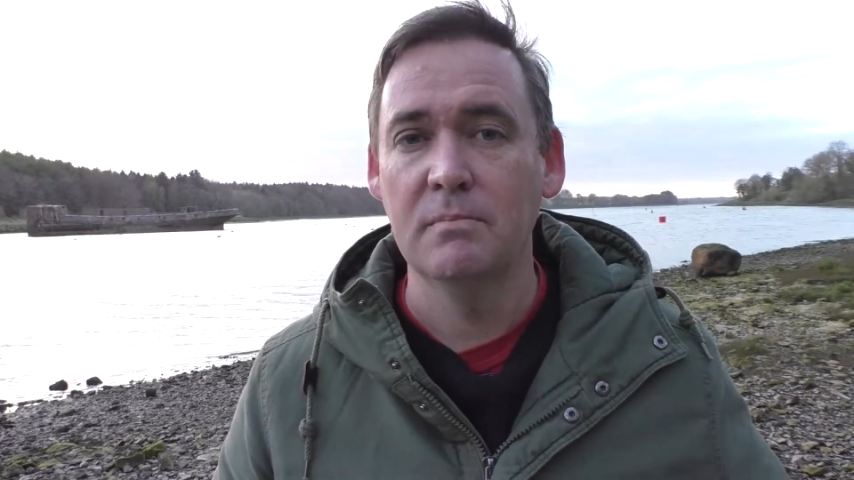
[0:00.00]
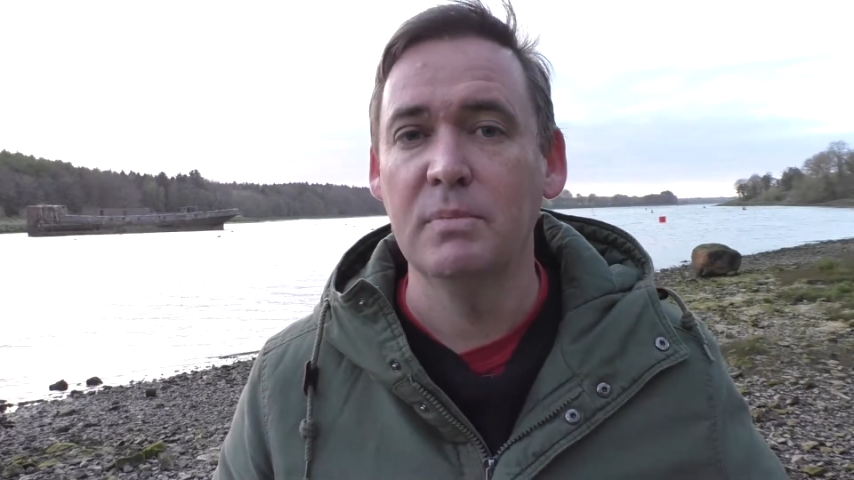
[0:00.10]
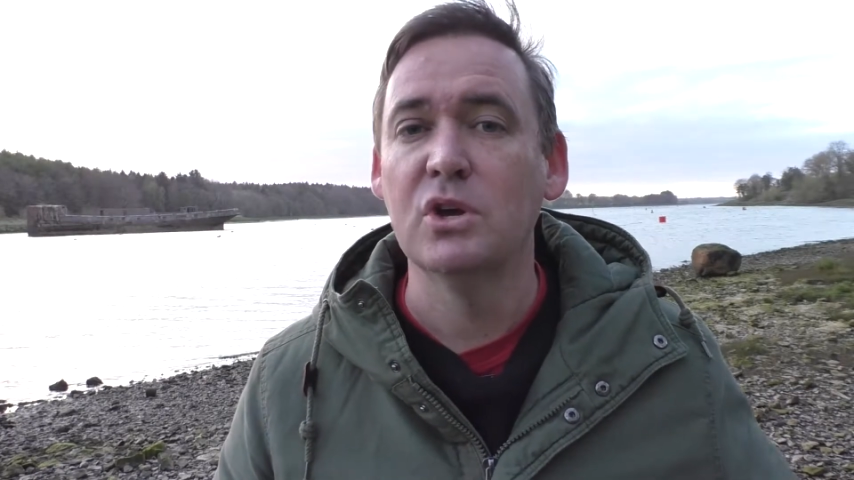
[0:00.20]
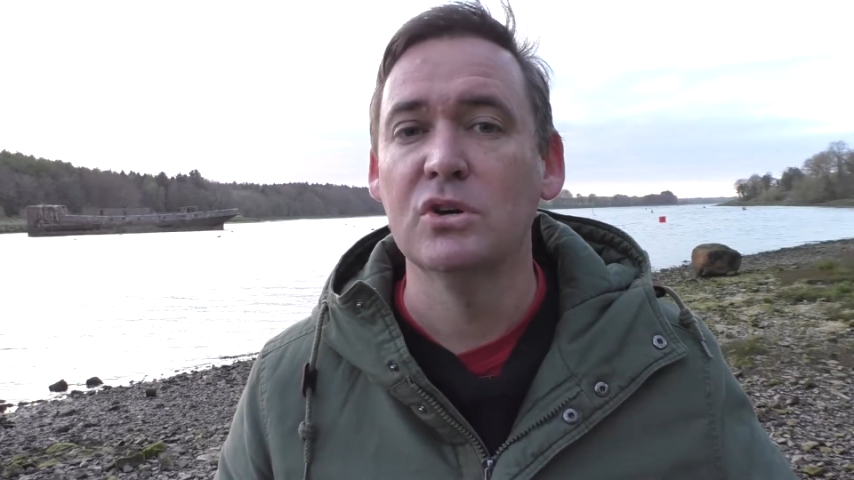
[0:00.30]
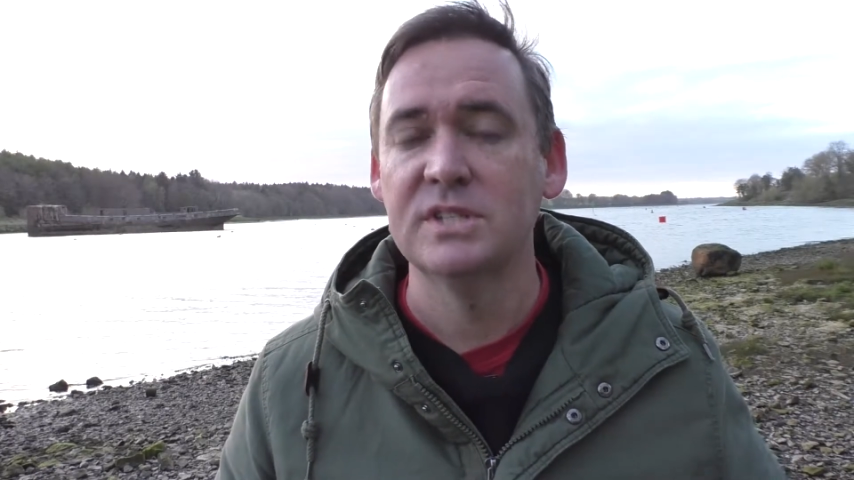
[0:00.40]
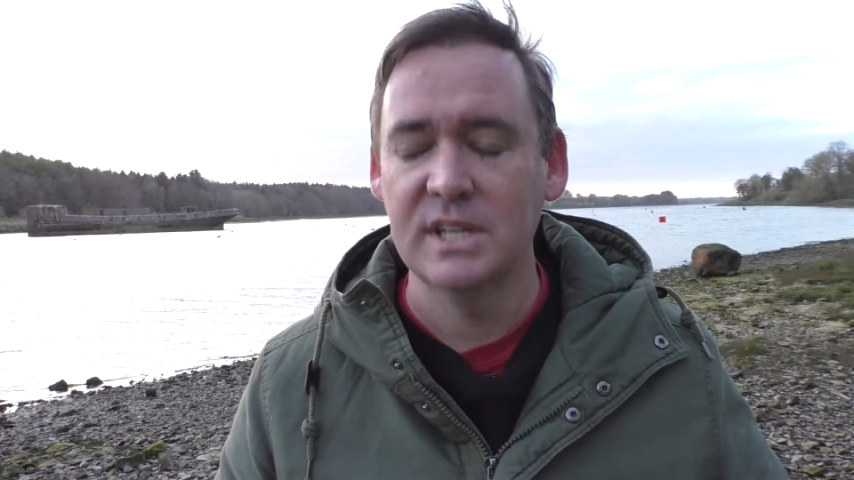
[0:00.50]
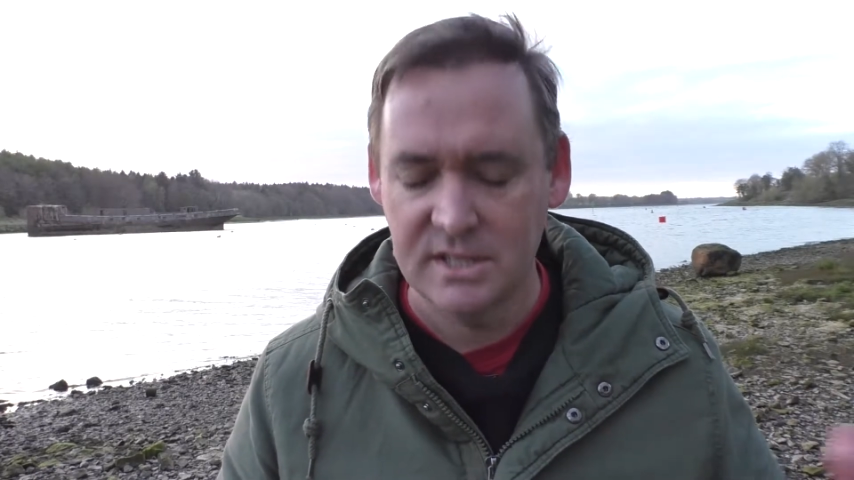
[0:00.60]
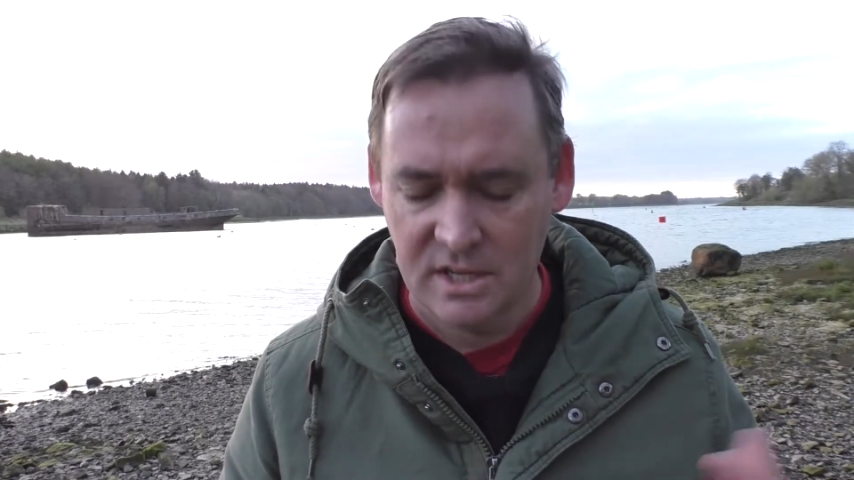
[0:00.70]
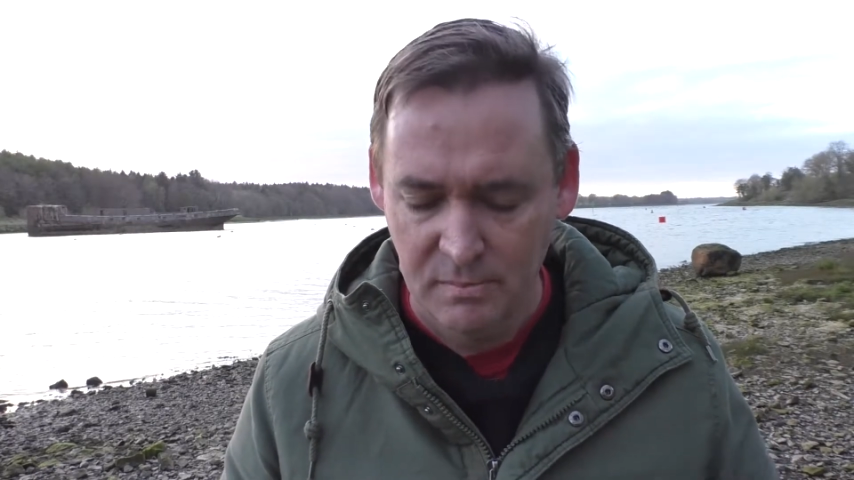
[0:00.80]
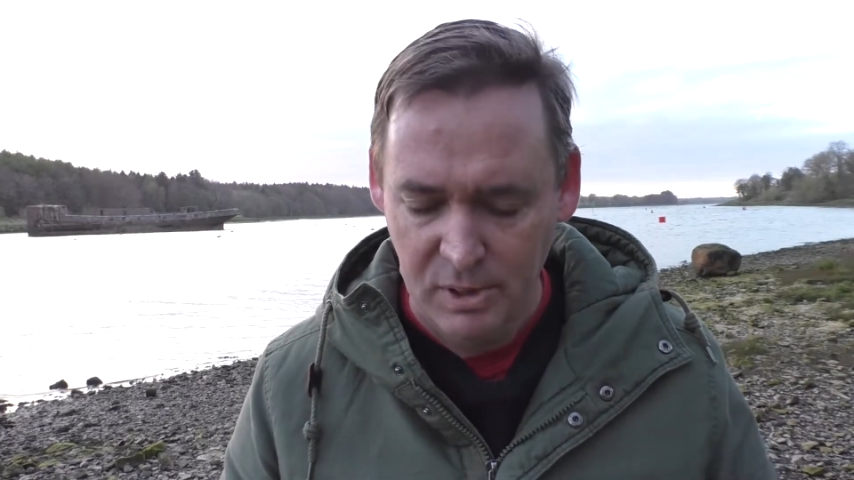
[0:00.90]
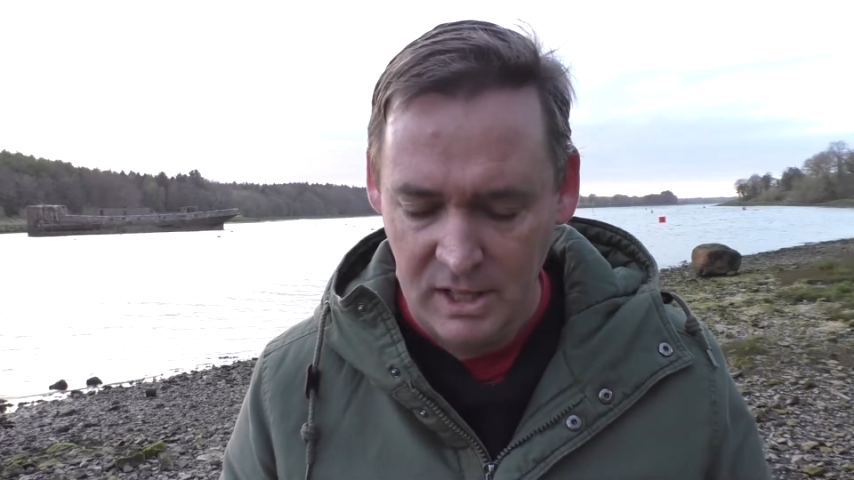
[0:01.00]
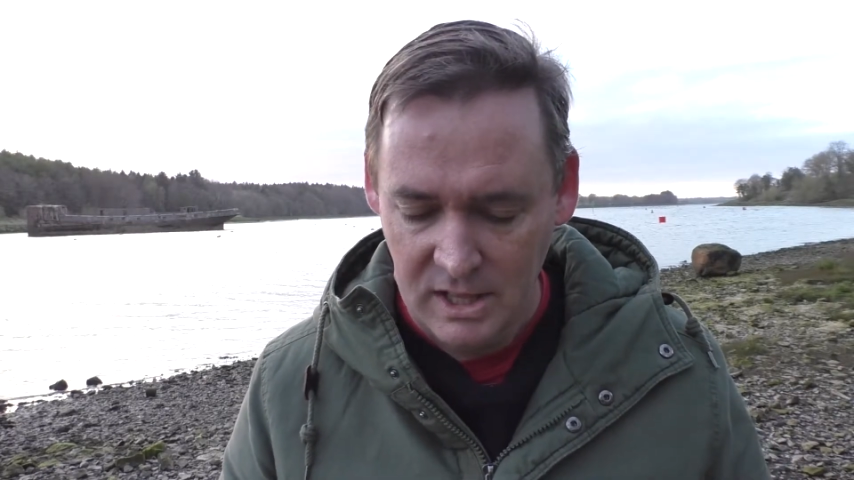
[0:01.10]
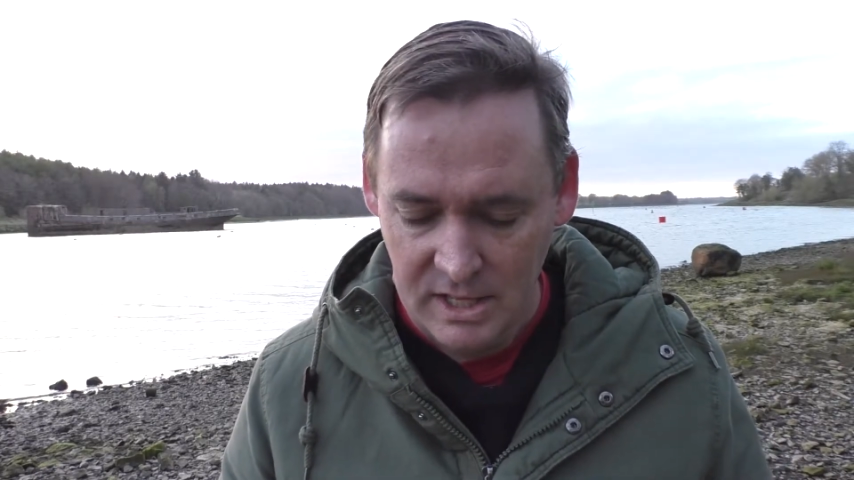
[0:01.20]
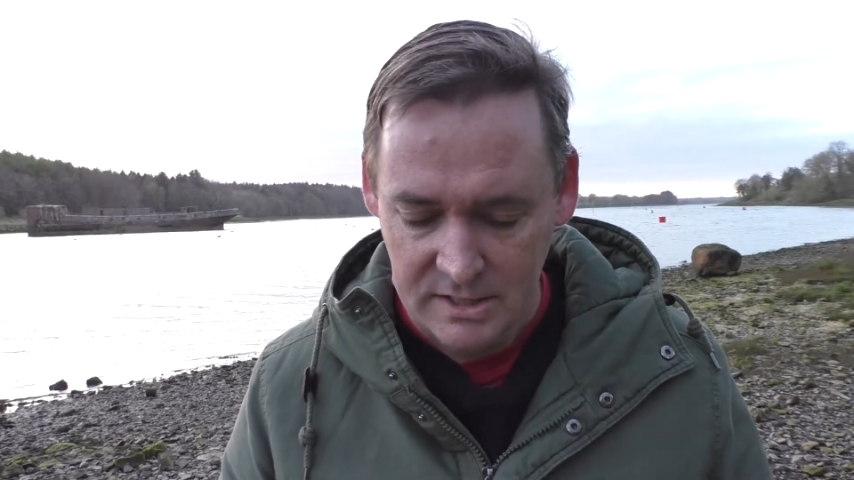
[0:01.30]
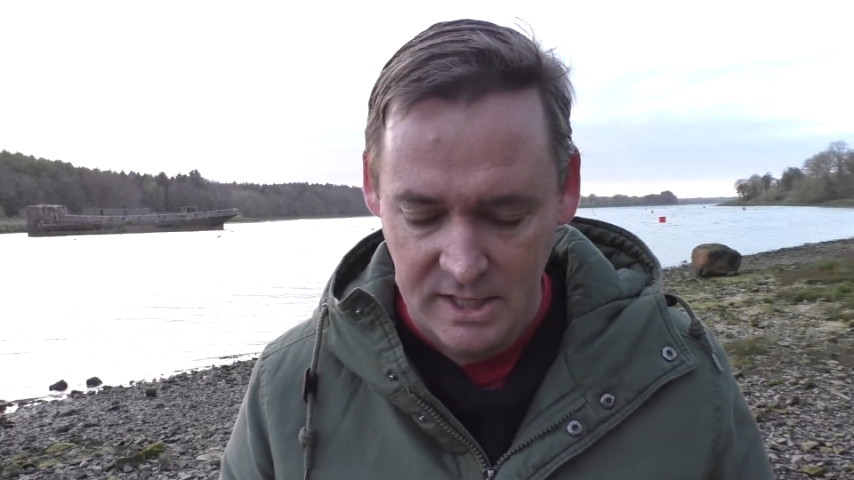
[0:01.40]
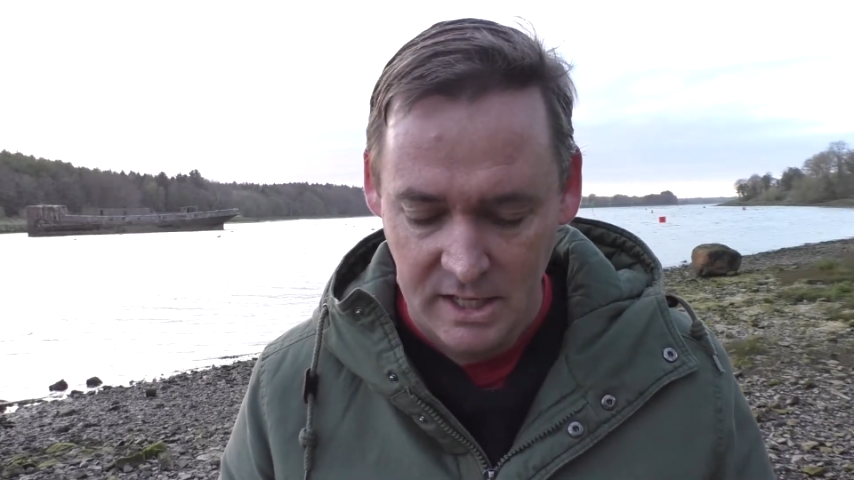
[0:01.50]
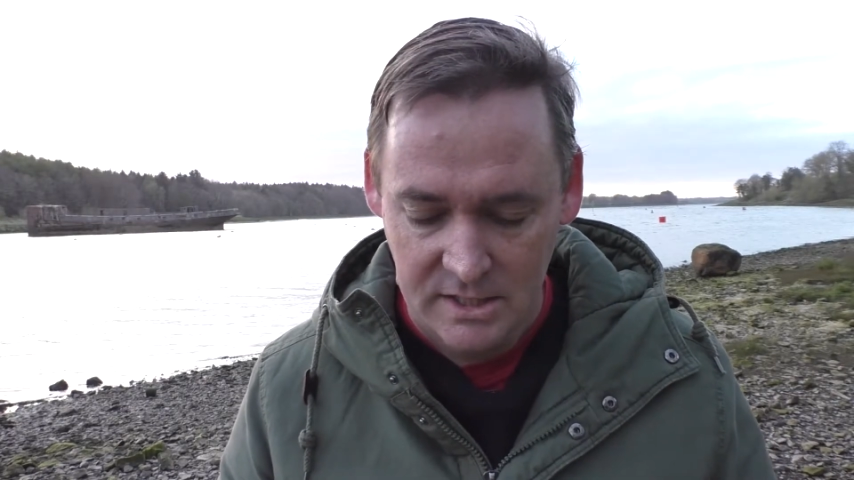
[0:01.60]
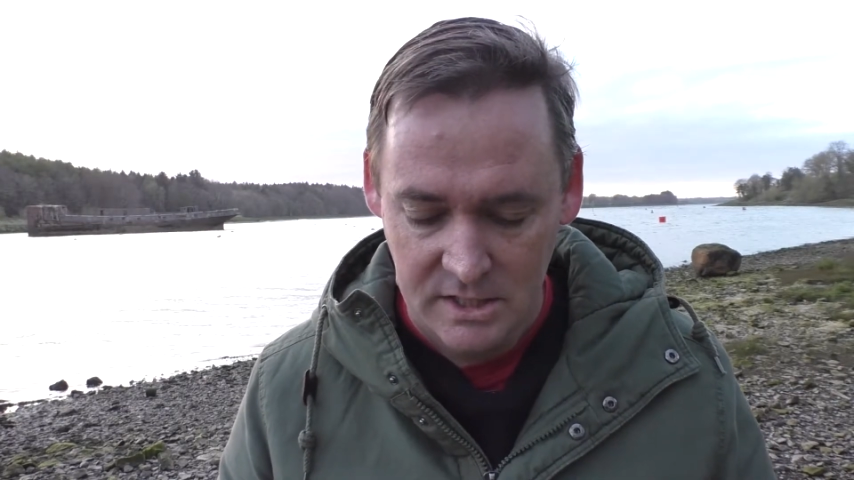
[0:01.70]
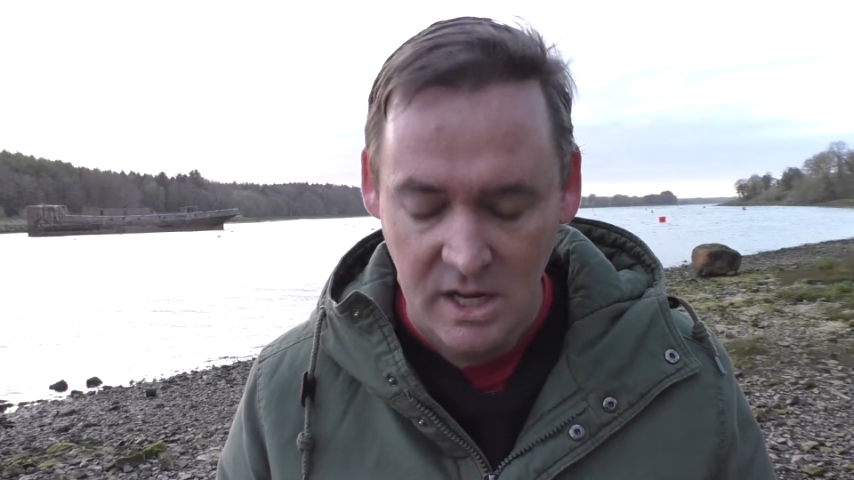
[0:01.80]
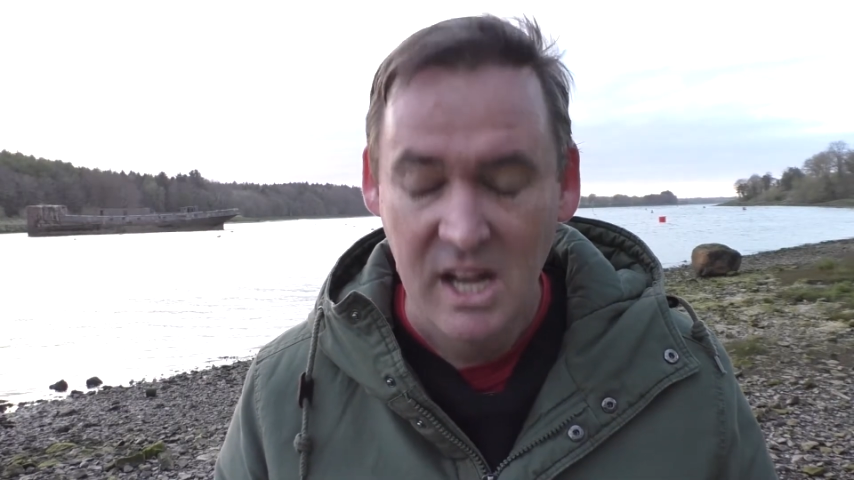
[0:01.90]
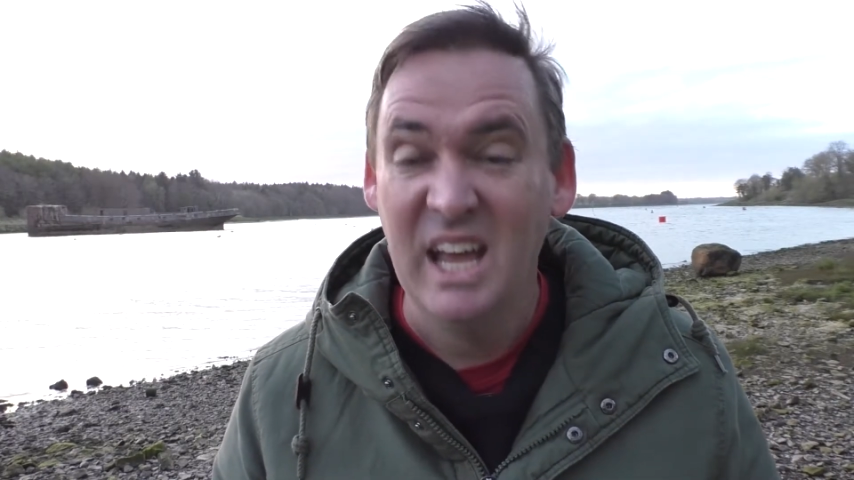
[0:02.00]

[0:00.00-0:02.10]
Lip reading: because he's completely untainted.